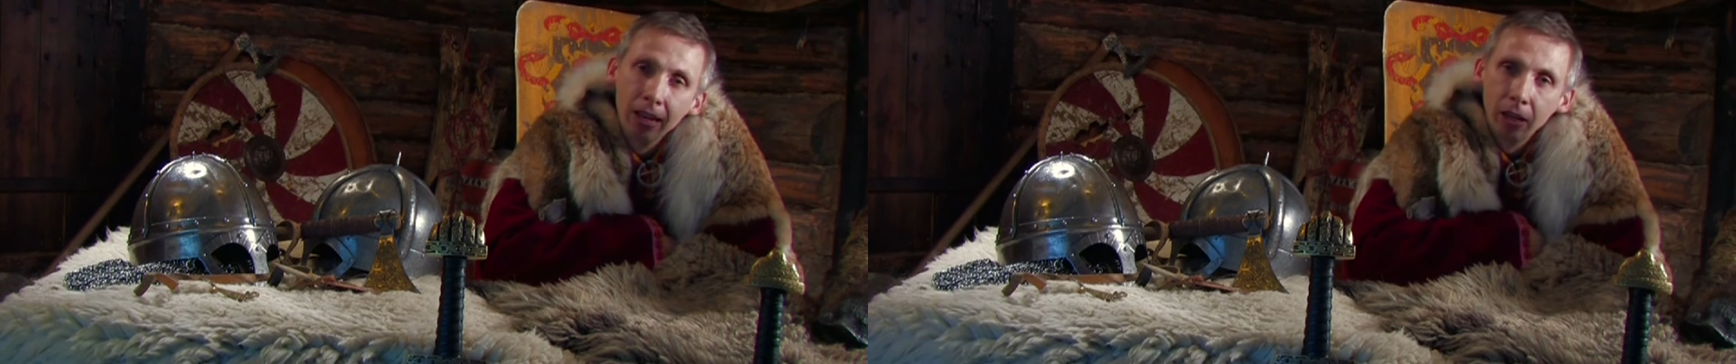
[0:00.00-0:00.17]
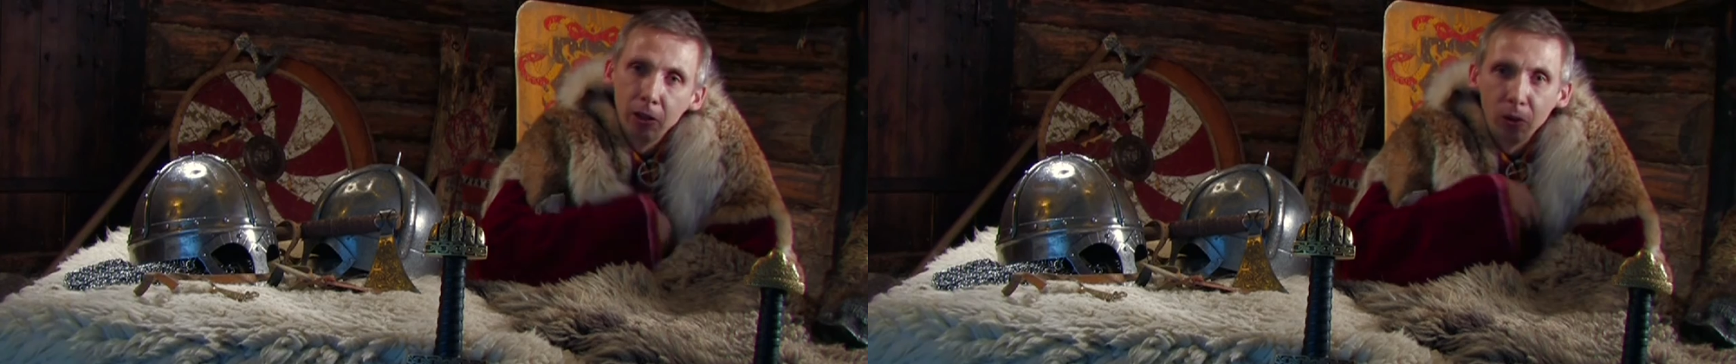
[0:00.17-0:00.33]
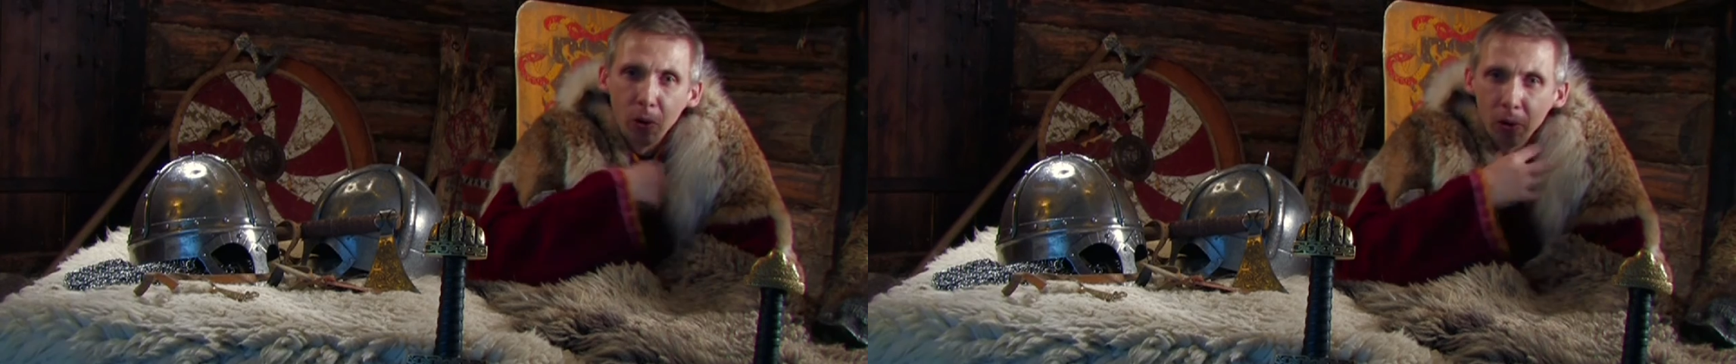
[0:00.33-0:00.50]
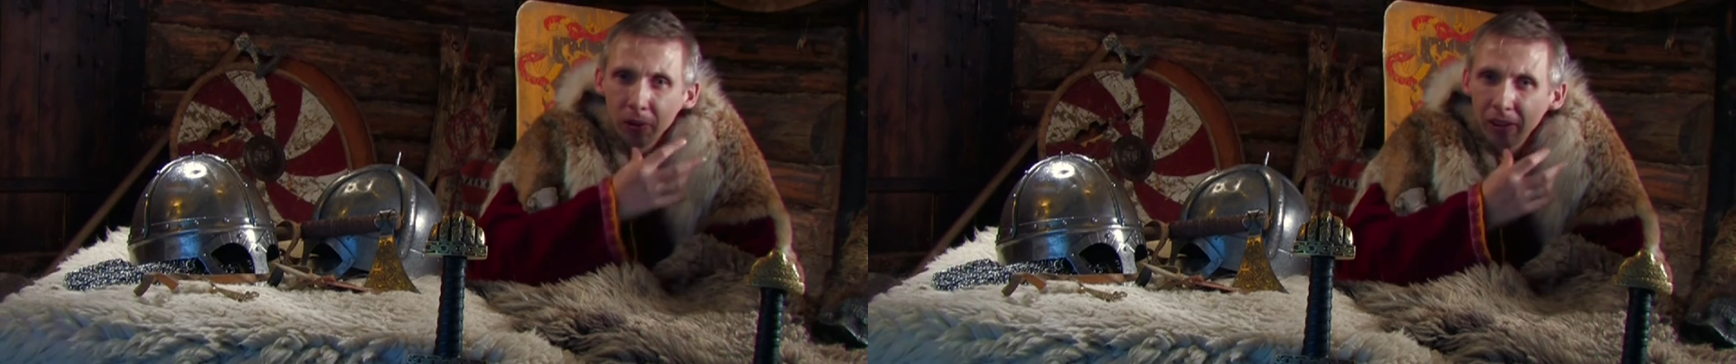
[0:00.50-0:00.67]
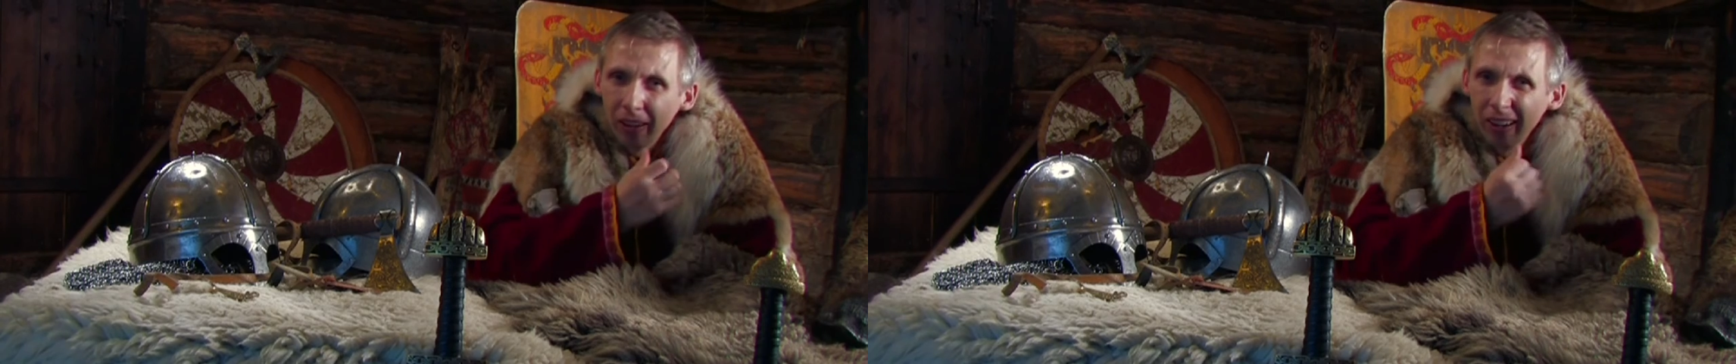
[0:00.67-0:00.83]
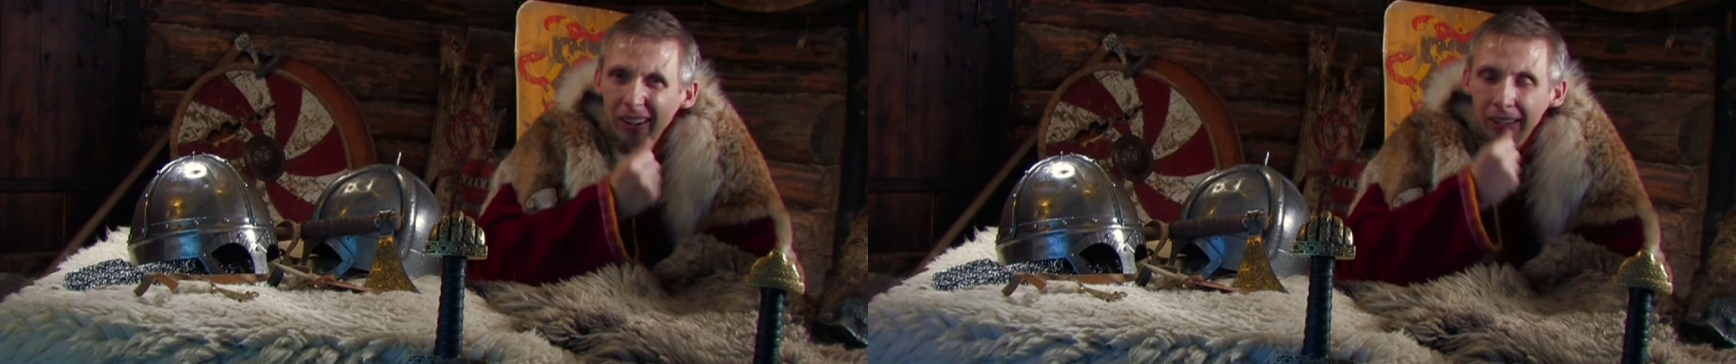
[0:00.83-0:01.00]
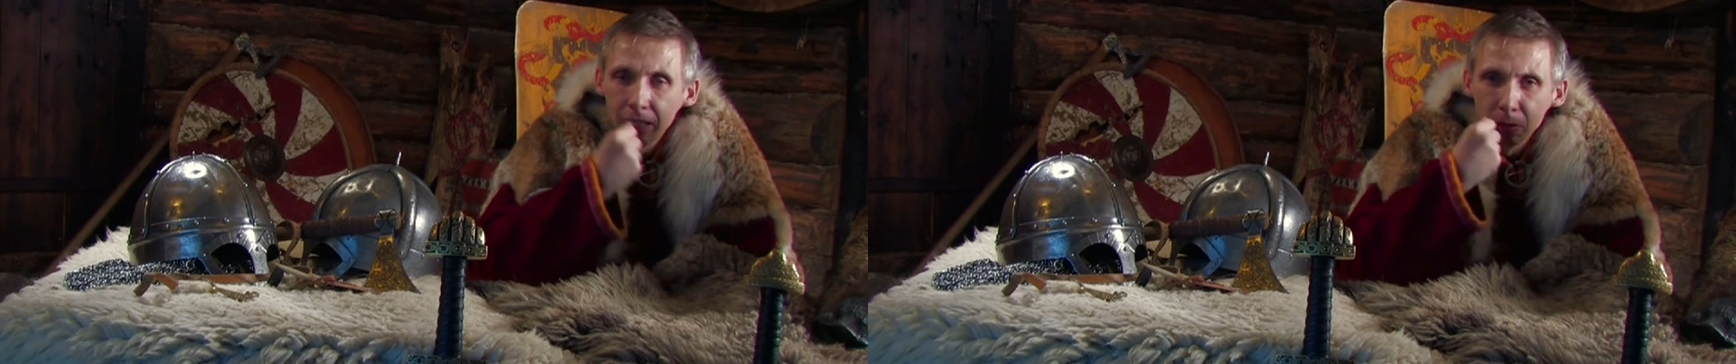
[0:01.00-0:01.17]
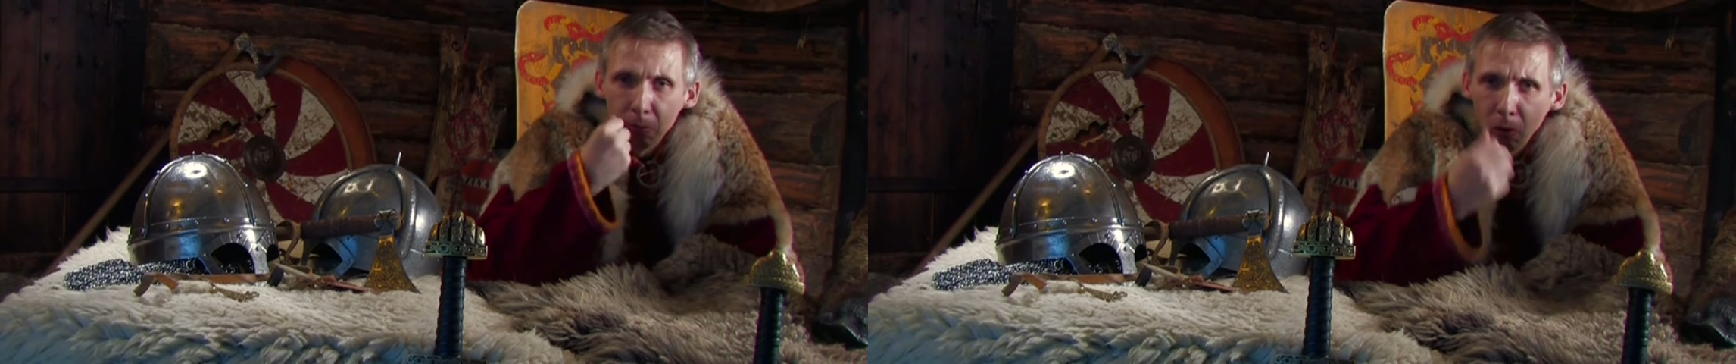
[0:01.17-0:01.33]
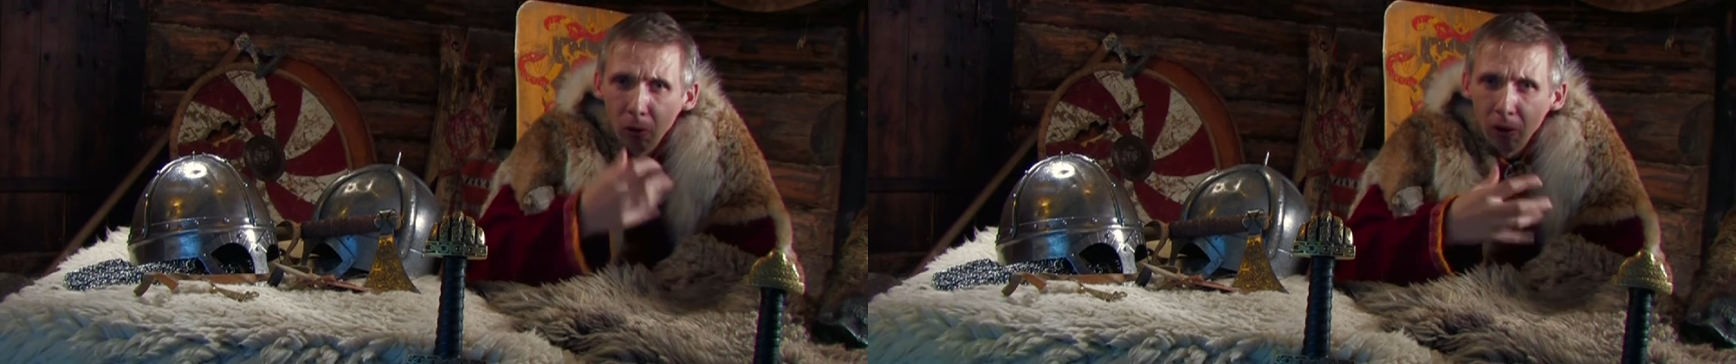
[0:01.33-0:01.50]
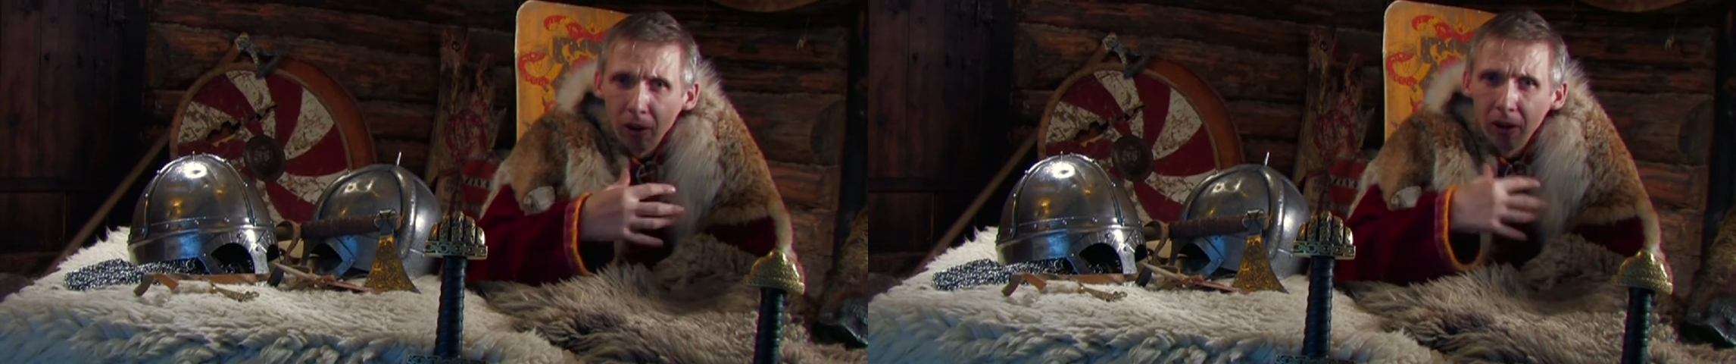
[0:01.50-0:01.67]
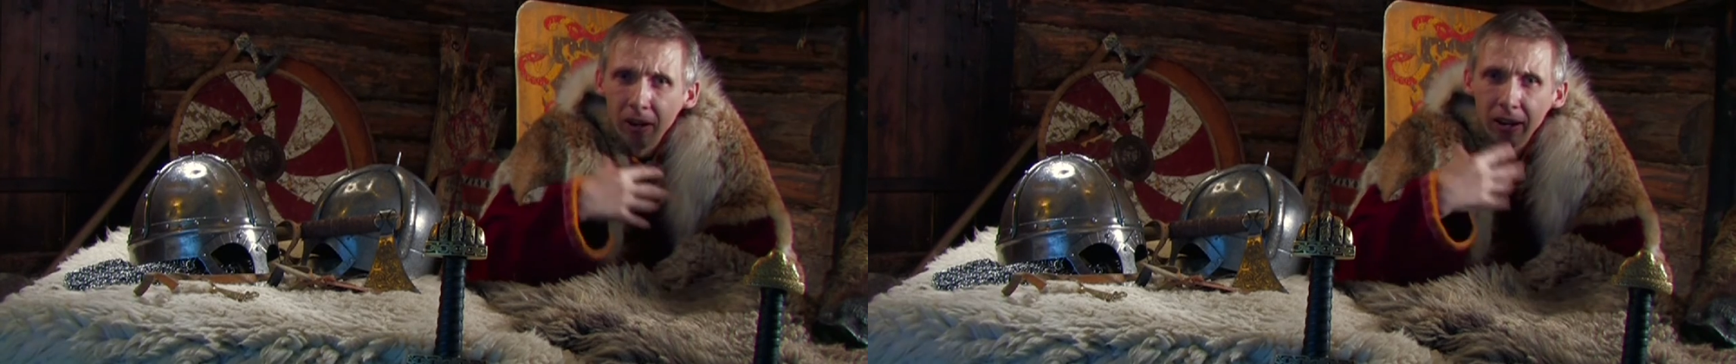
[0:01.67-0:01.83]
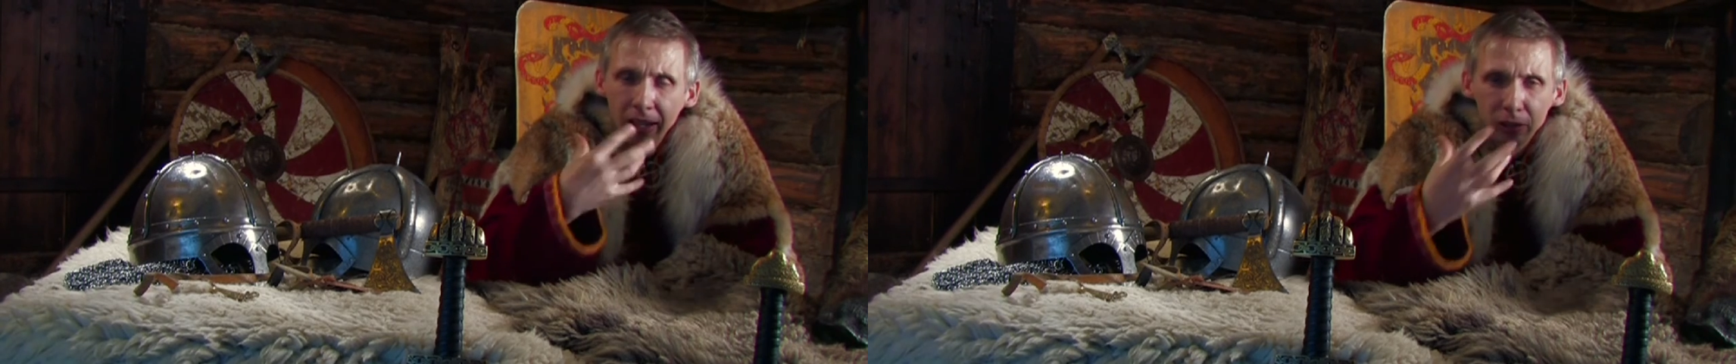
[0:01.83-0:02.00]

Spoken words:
northern, it's more